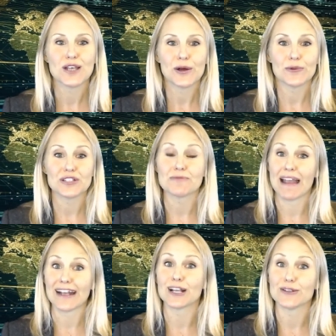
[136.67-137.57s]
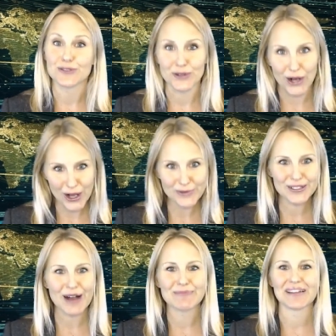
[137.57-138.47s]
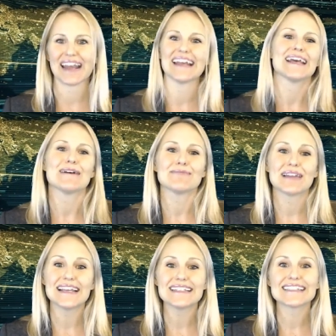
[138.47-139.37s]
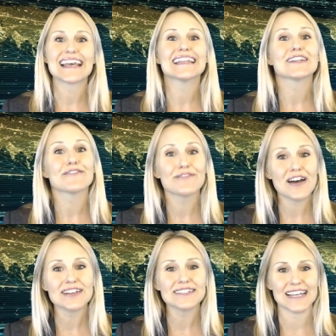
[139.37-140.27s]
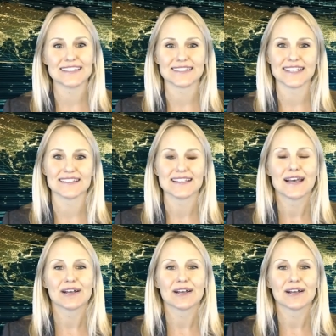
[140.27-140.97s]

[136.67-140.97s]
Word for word: which may include your own company, please, in the first instance,